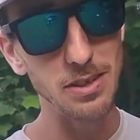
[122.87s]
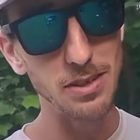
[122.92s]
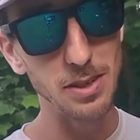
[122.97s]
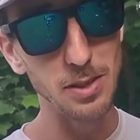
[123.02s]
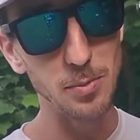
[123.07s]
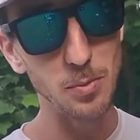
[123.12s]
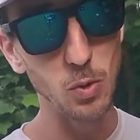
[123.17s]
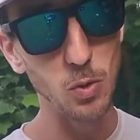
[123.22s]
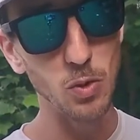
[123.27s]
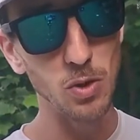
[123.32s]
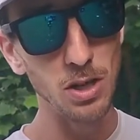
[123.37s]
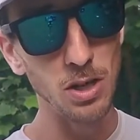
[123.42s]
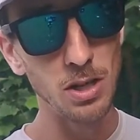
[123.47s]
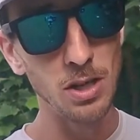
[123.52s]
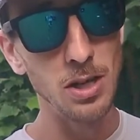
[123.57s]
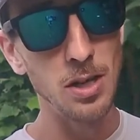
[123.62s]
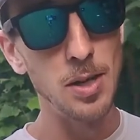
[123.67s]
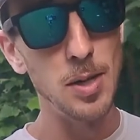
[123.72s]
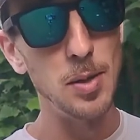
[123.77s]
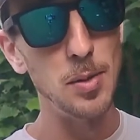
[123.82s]
anymore.
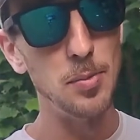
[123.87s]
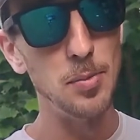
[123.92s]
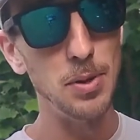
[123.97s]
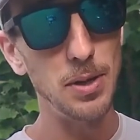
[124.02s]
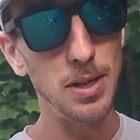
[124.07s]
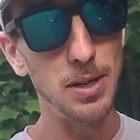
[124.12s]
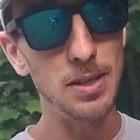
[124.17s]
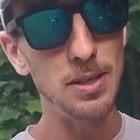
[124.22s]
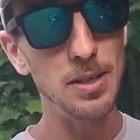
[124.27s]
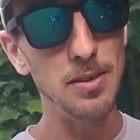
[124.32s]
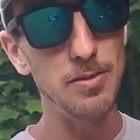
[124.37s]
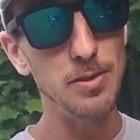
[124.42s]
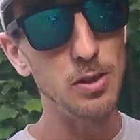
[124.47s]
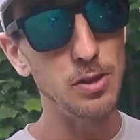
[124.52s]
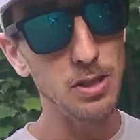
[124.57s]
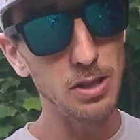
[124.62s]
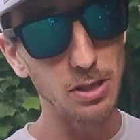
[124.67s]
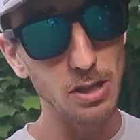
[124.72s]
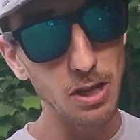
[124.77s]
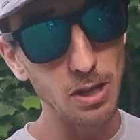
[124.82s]
But if you
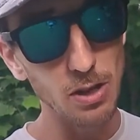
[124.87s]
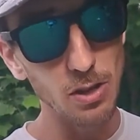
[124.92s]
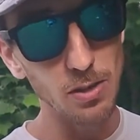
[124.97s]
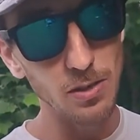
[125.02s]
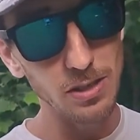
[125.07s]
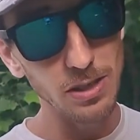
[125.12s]
can go